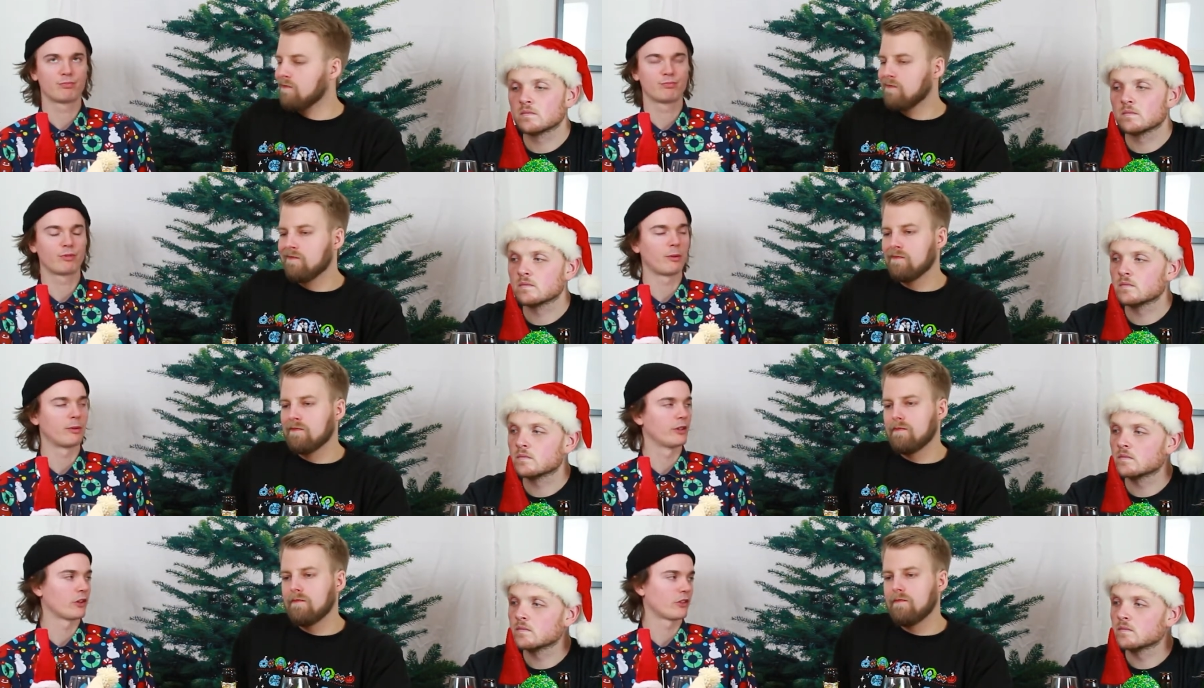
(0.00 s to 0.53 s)

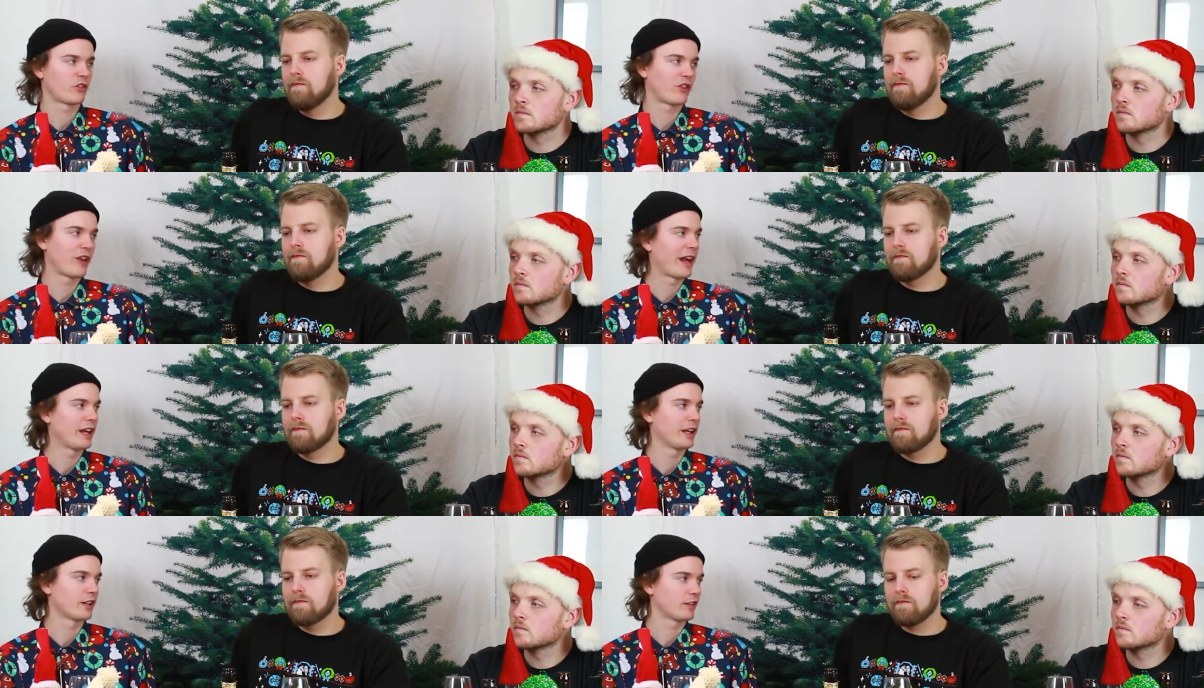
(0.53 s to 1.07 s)
Speaker 1: probably not
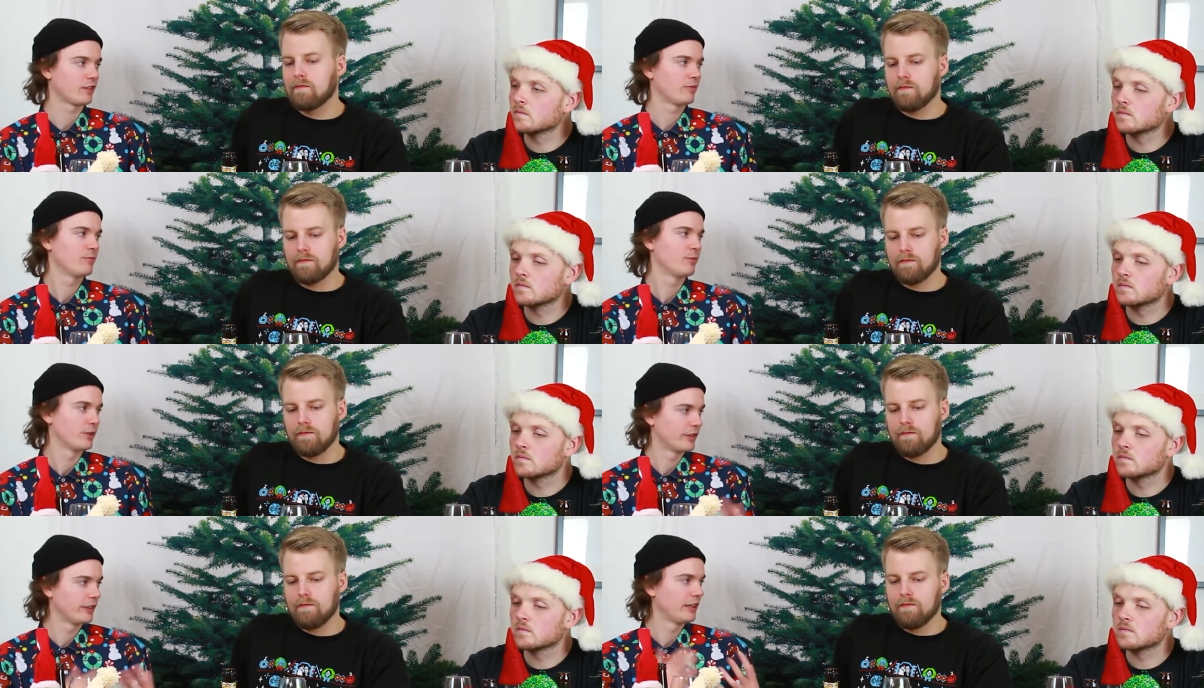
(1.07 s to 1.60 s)
tannic,
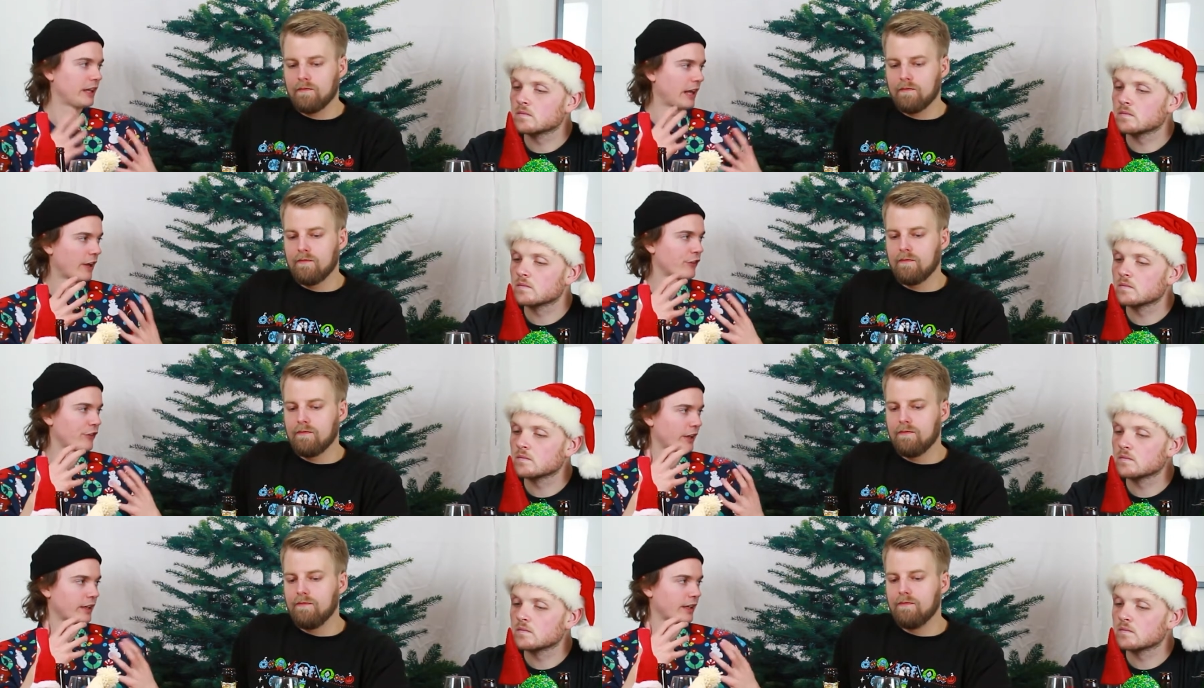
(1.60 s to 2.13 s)
but it
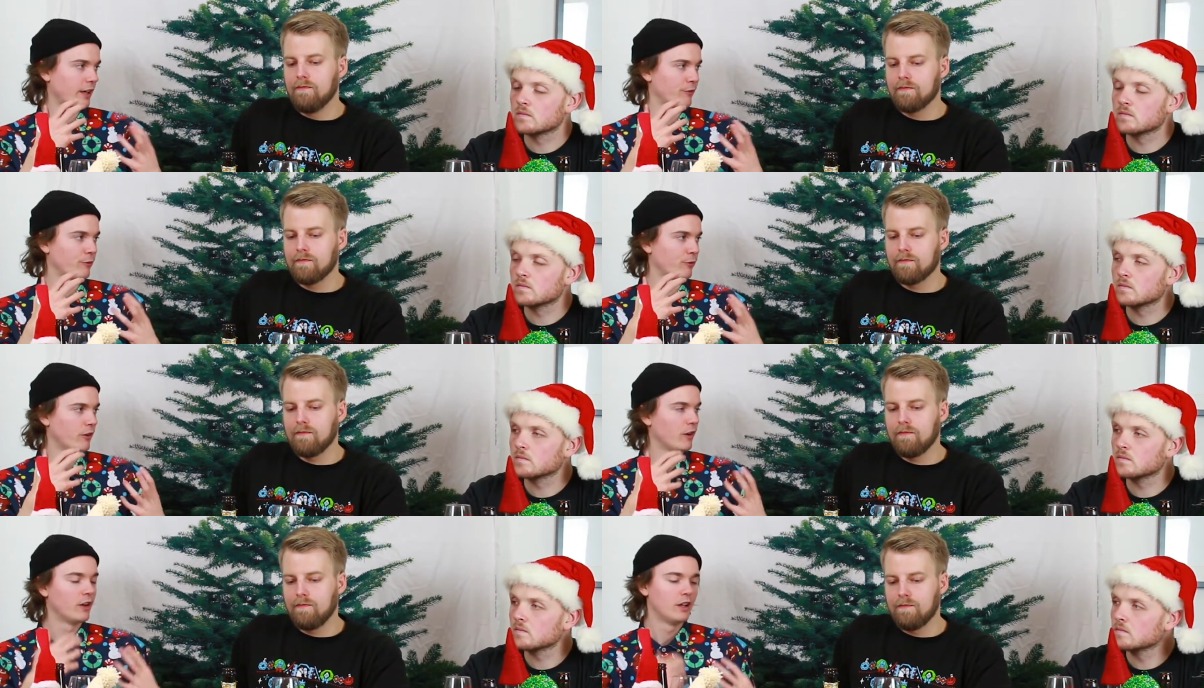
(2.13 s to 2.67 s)
has that kind of
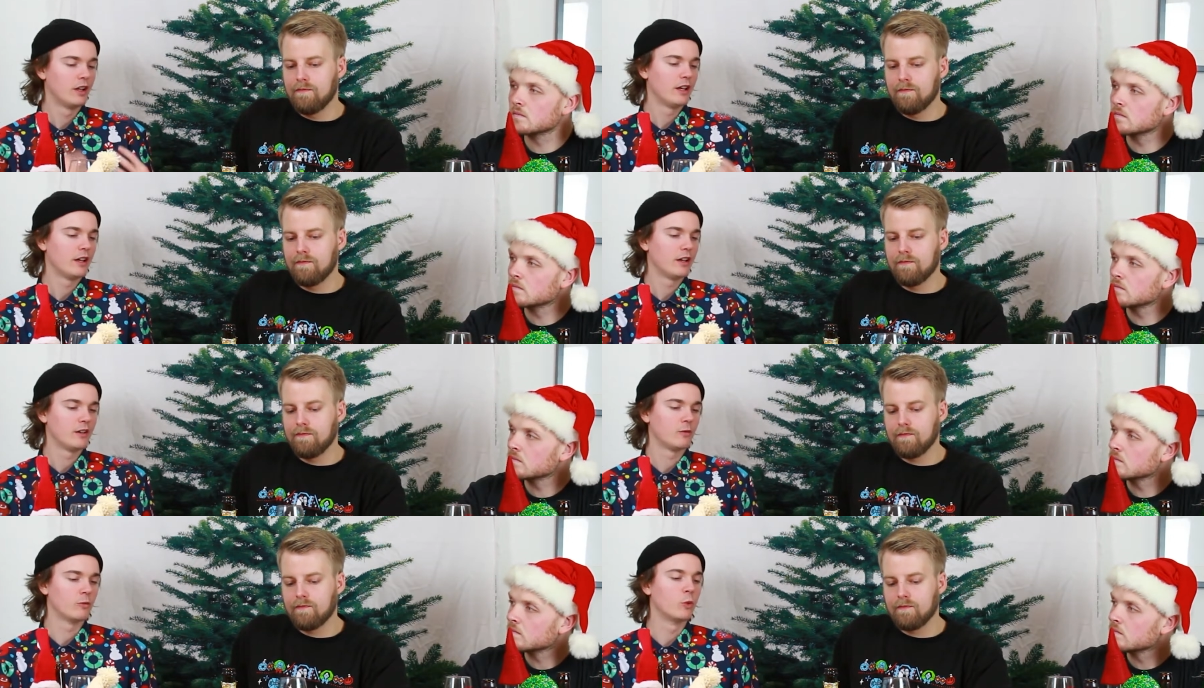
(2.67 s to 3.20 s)

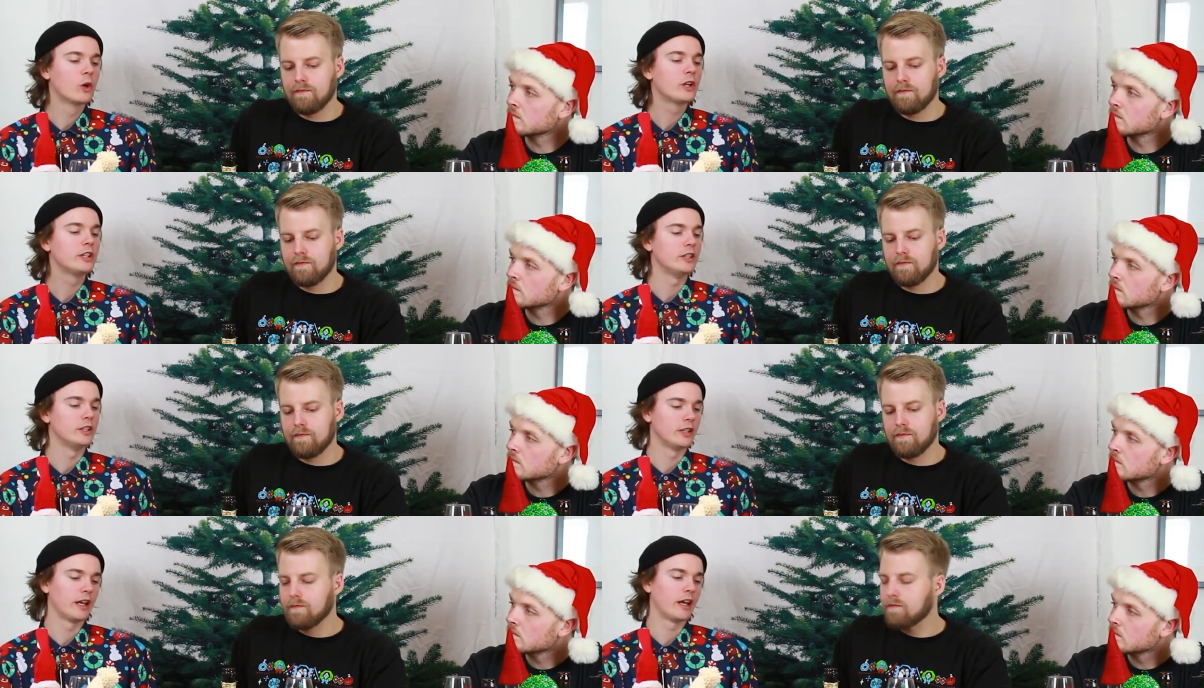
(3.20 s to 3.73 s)

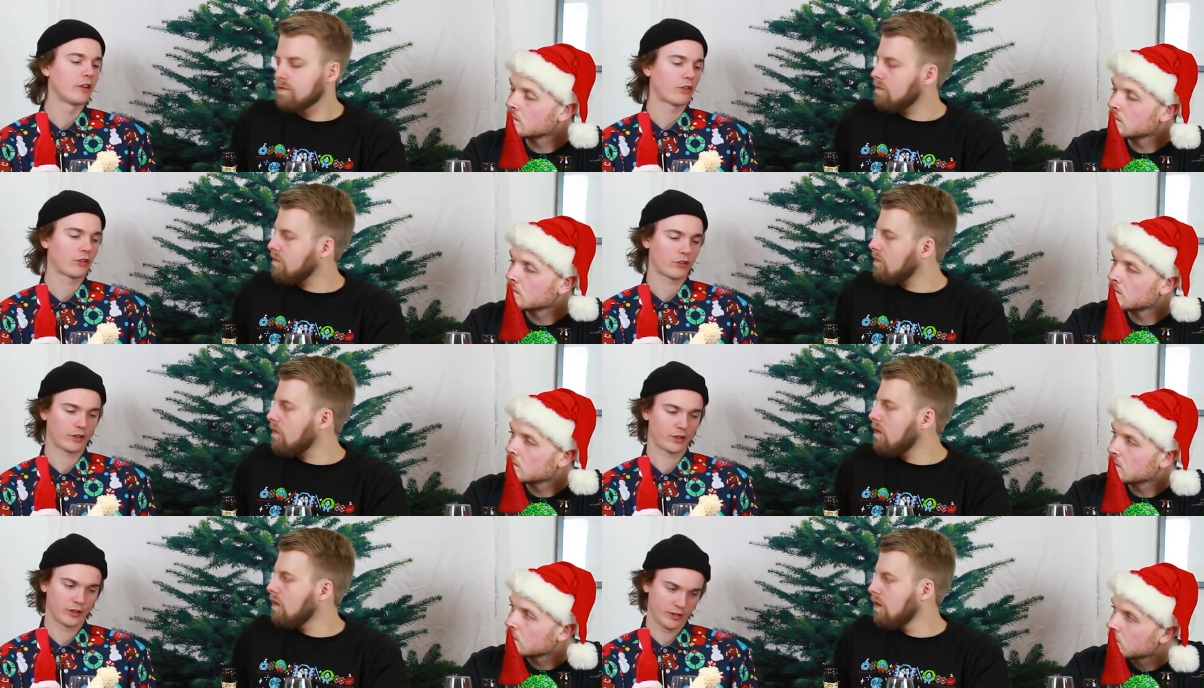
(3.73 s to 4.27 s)

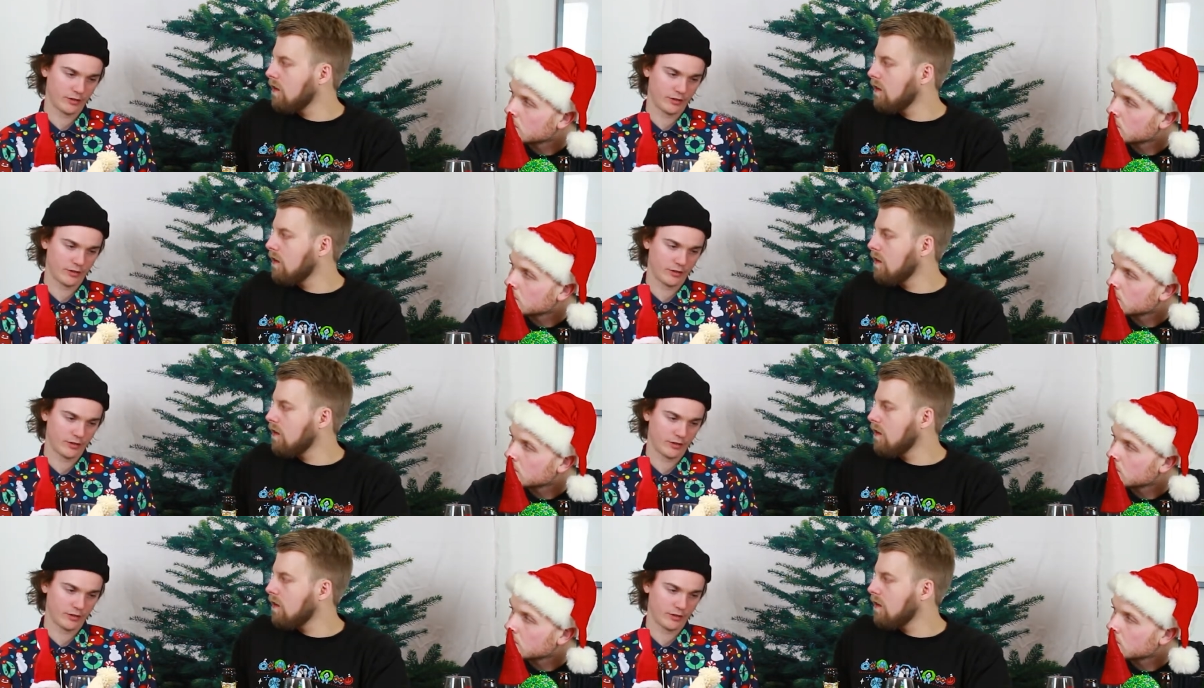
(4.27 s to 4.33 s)
woody-esque